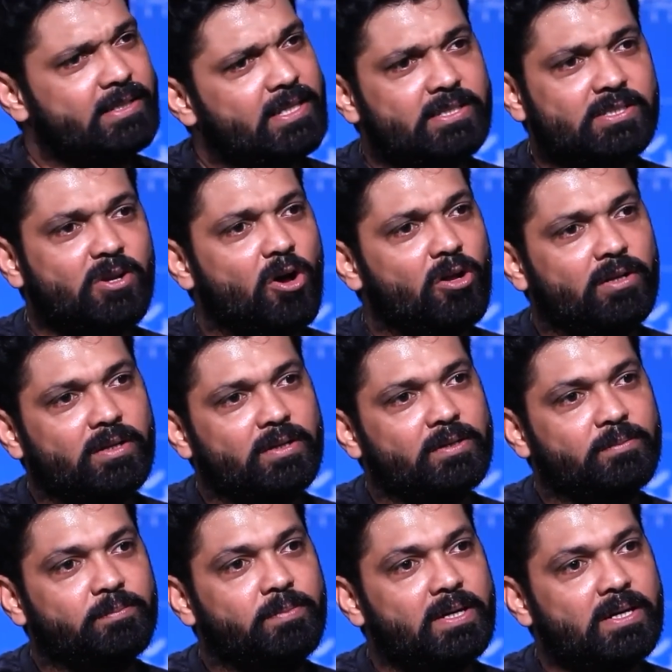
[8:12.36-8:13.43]
it's gone.
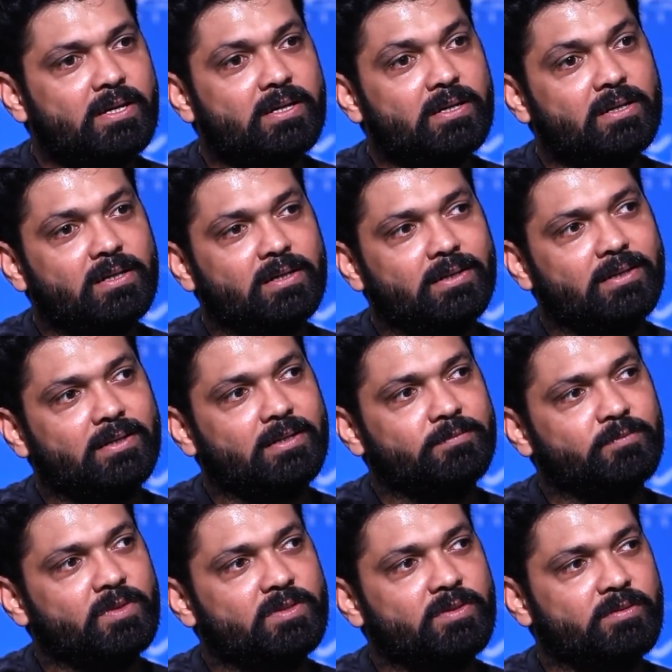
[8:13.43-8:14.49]
But
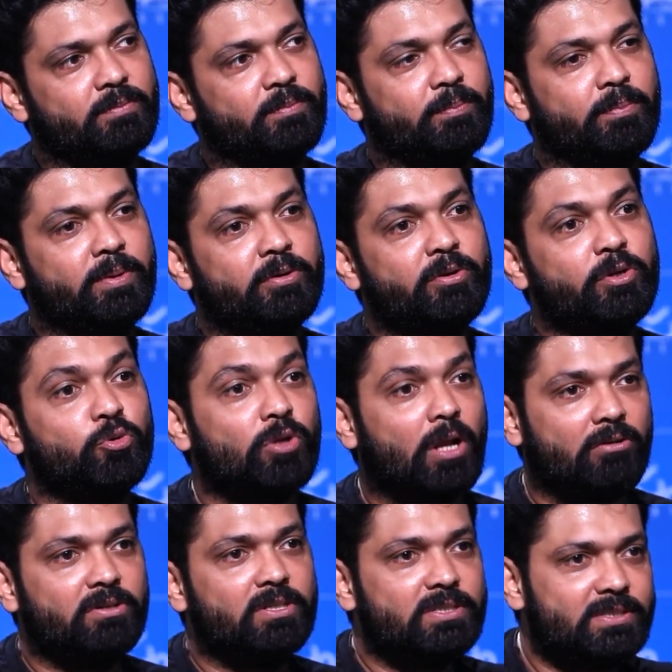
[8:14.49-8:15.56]
between two
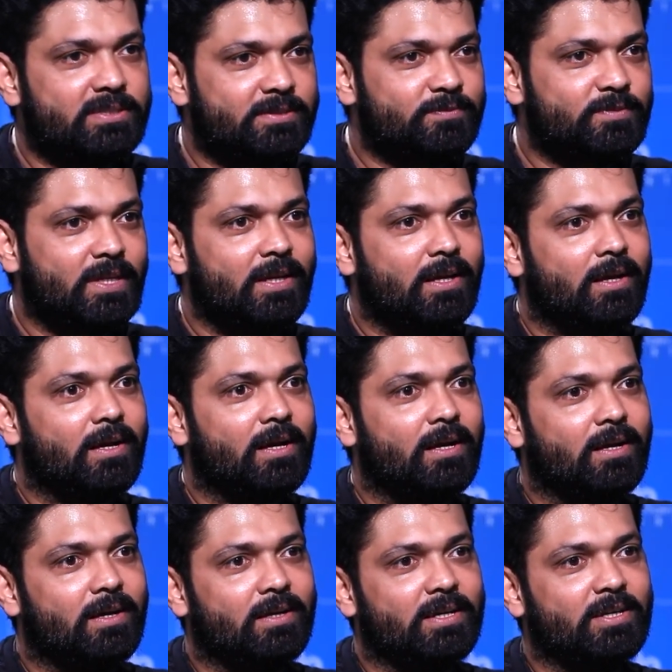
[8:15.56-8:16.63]
lovers,
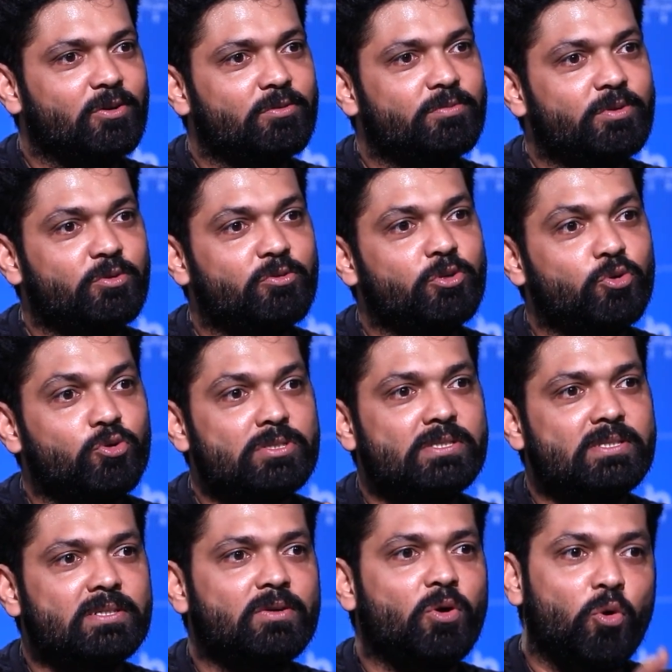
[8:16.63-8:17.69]
you know, you use
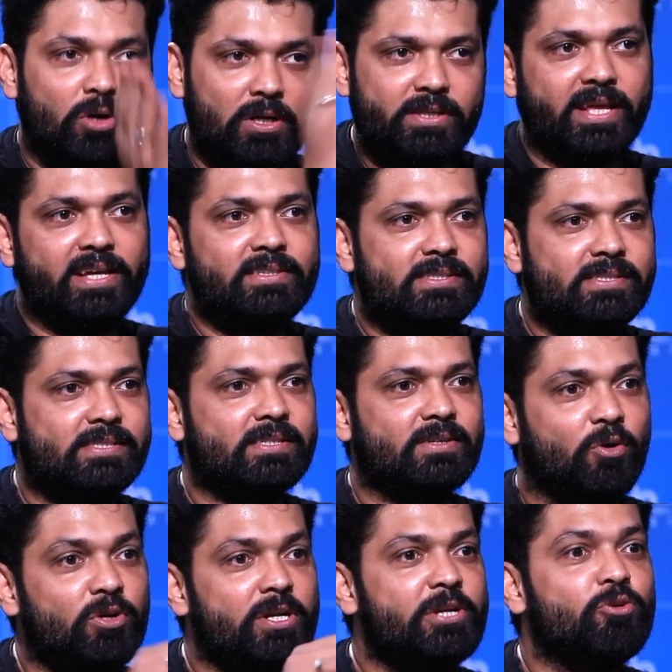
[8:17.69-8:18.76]
the old things
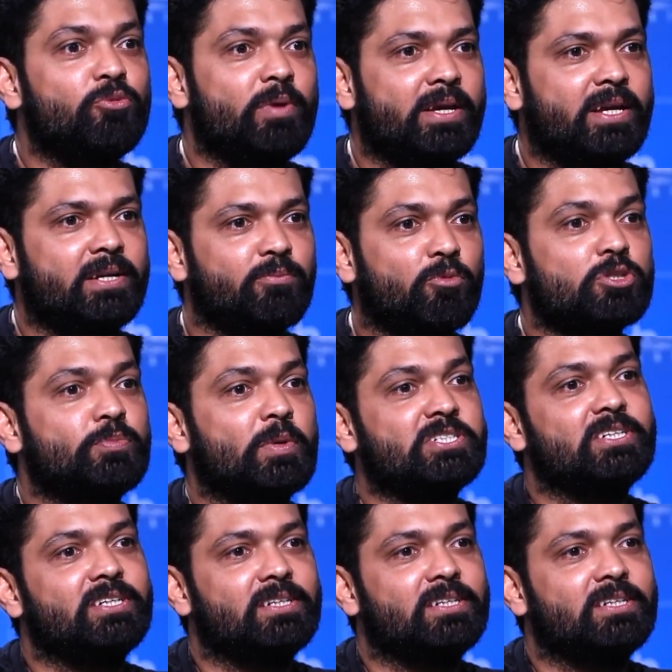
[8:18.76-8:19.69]
only to make it more special.